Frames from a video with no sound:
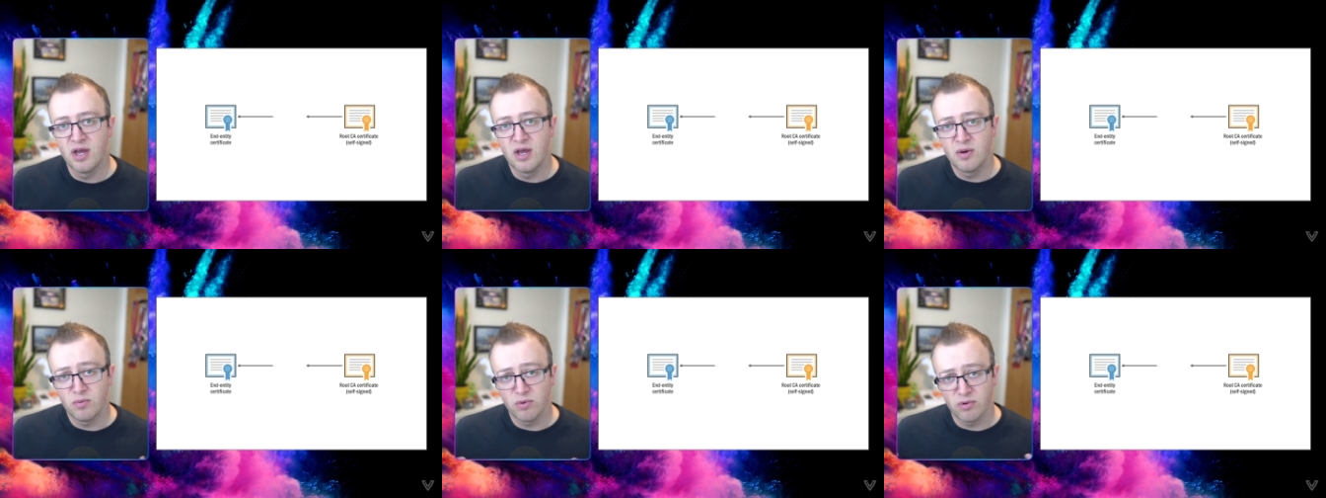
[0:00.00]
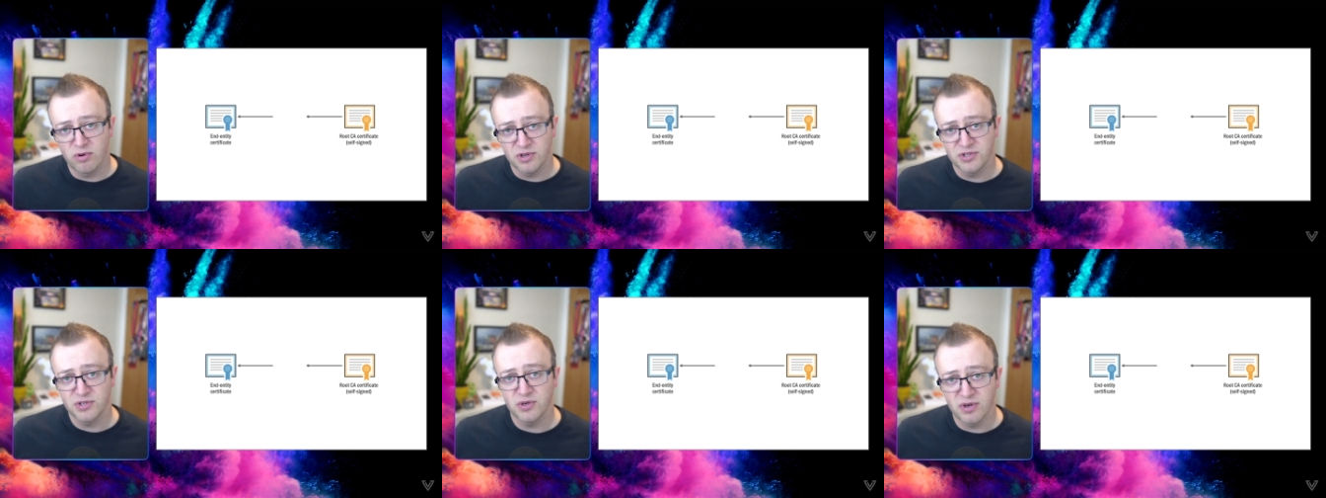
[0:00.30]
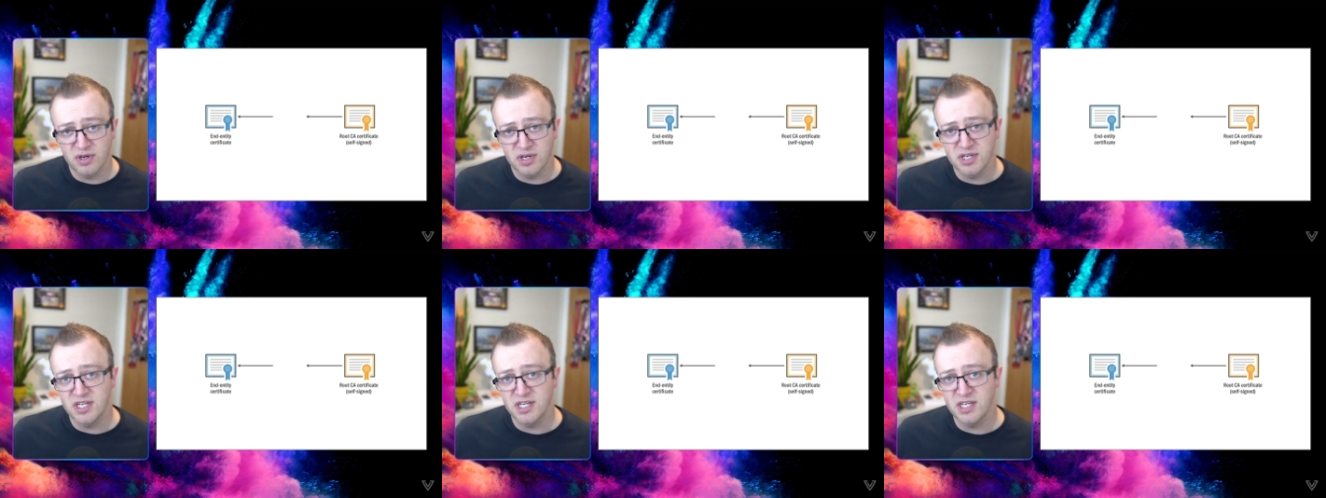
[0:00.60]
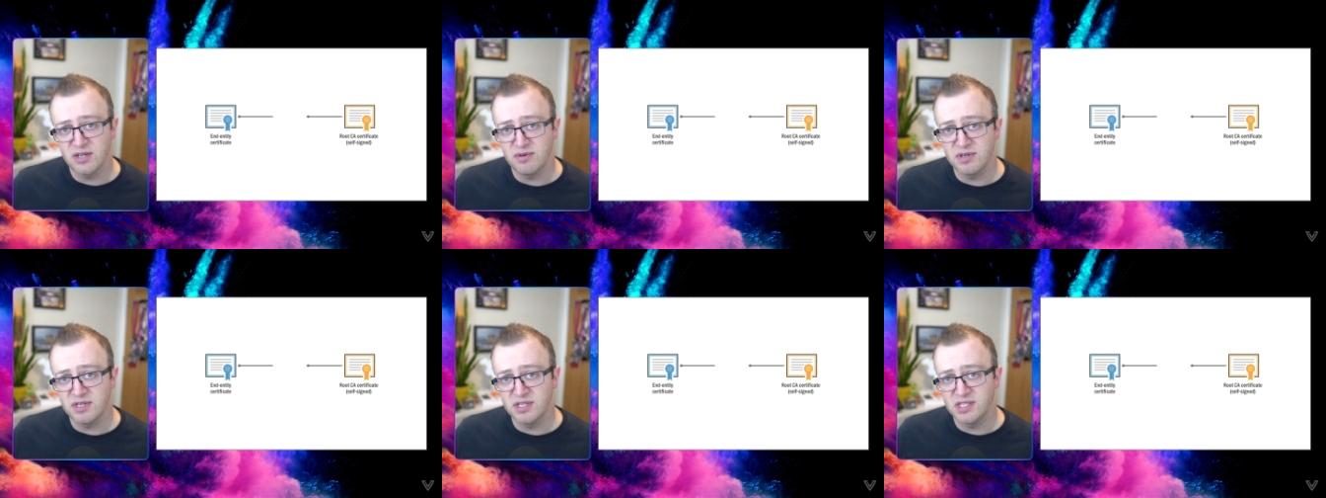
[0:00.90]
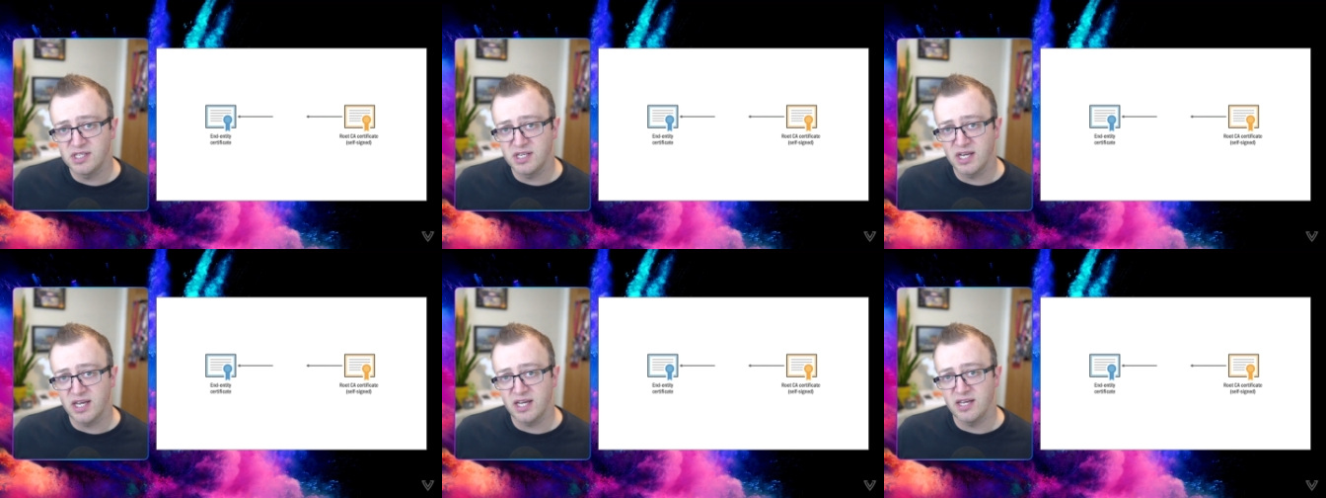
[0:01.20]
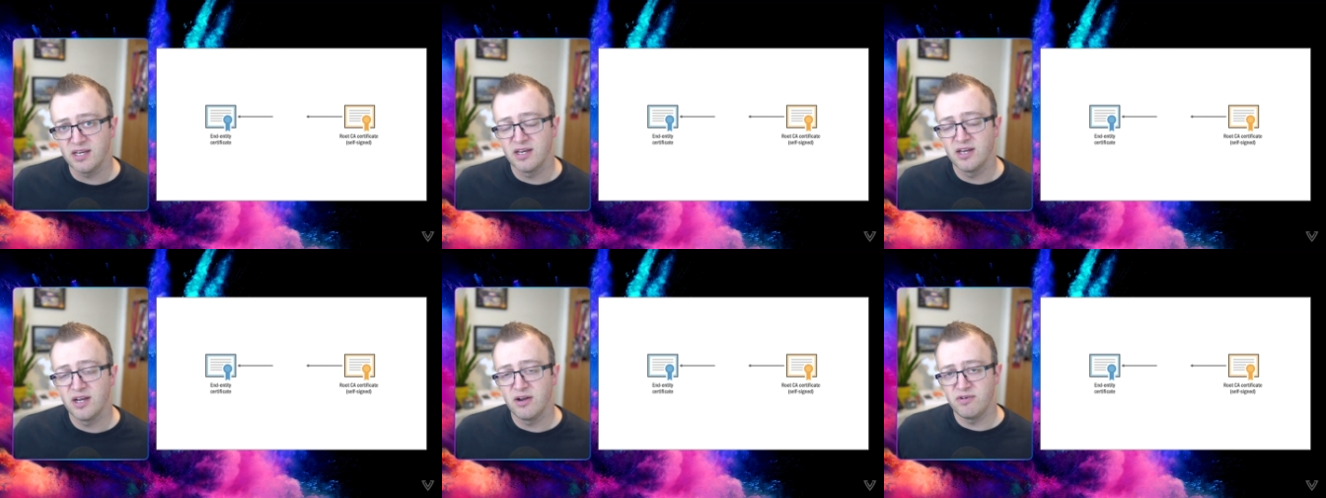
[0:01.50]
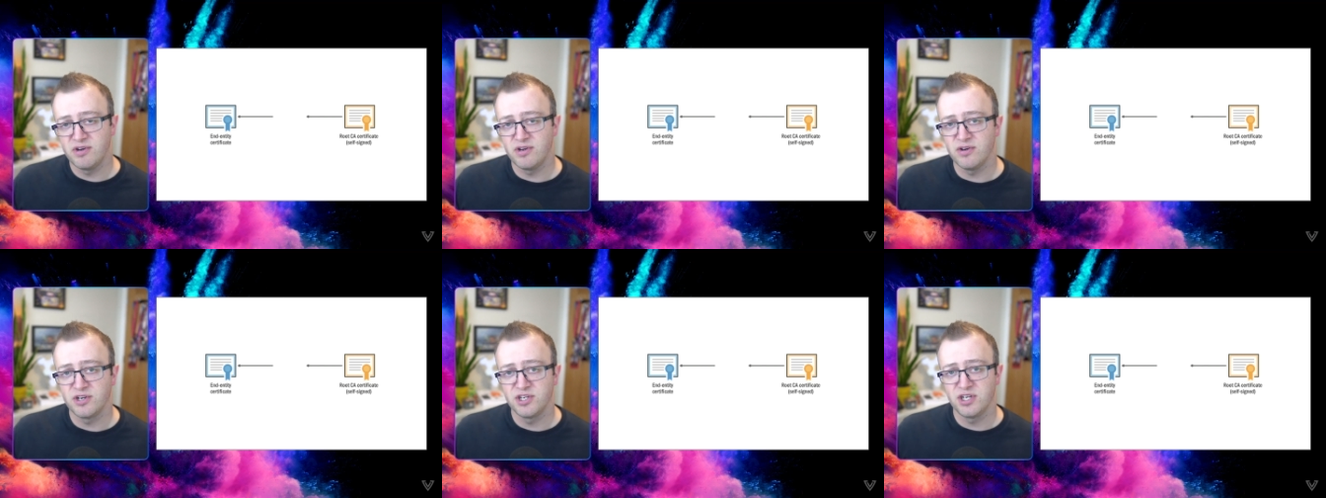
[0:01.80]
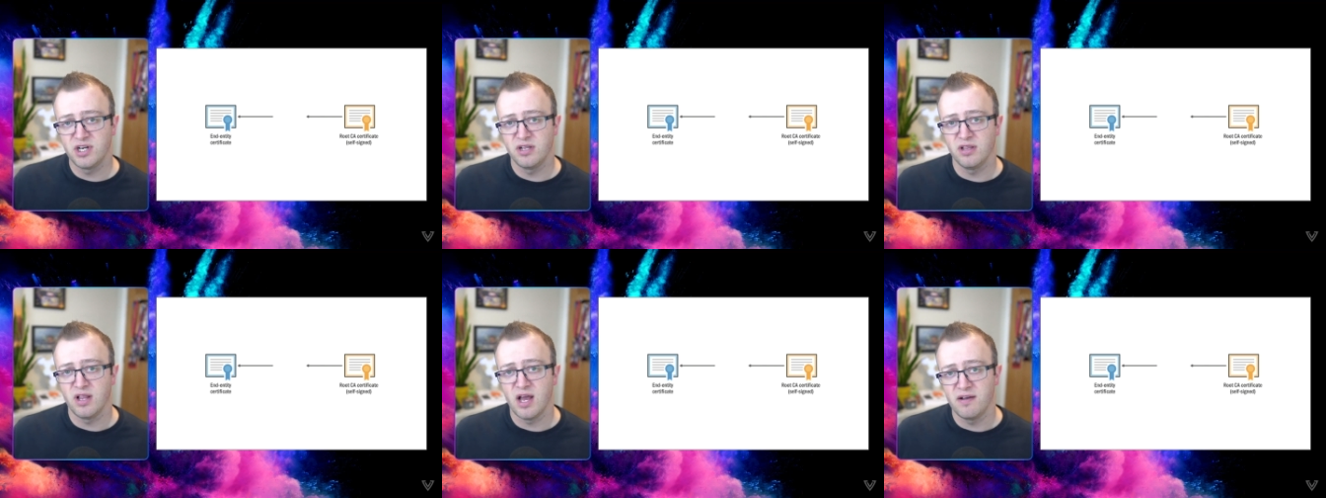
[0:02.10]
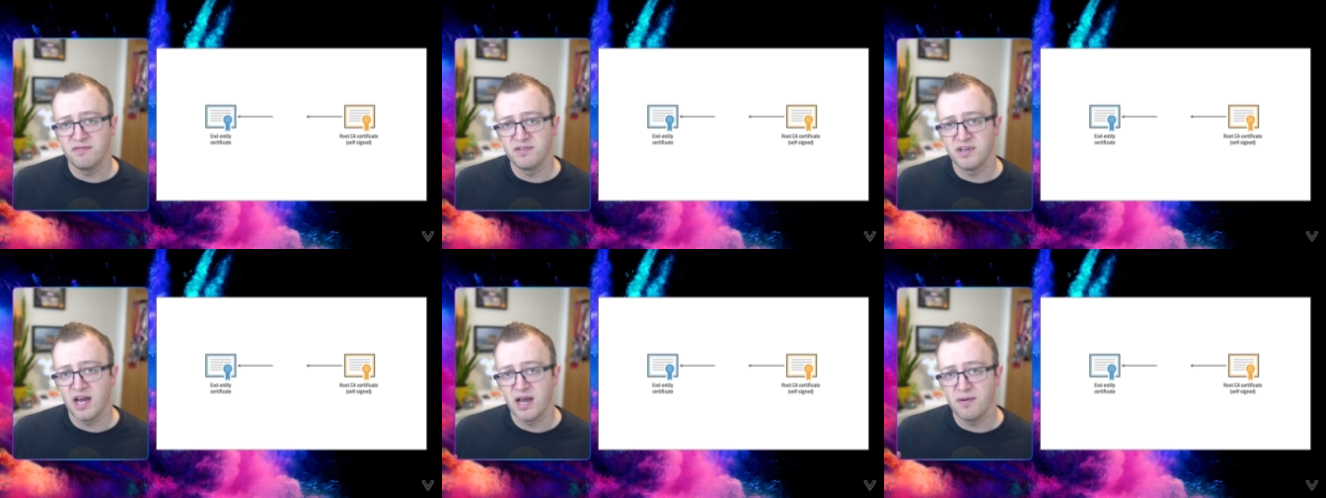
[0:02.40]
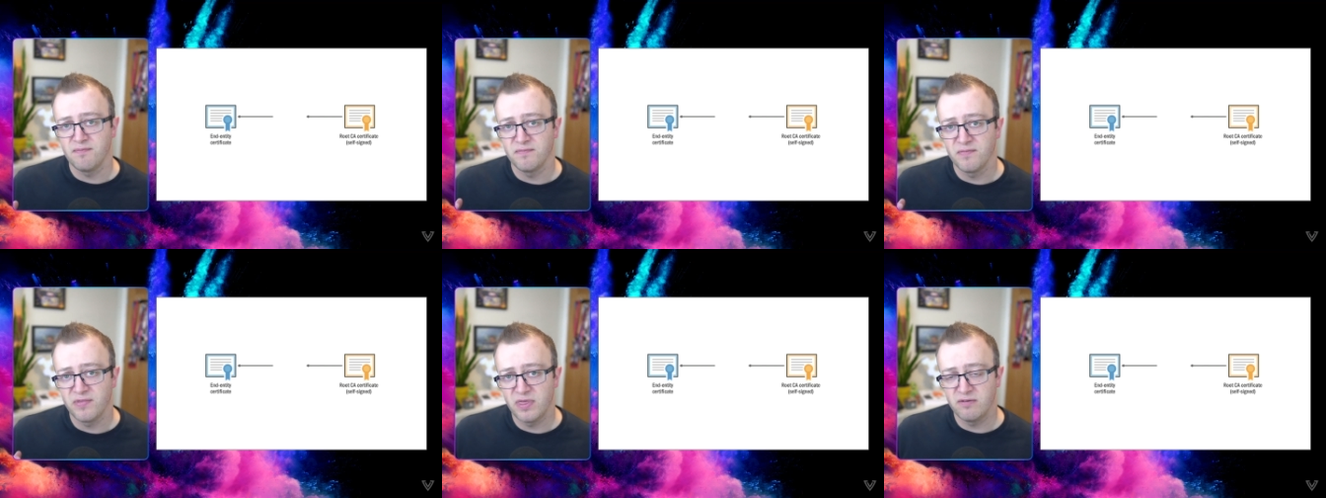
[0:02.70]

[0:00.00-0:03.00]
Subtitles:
we're also continuing to see a reduction in lifetime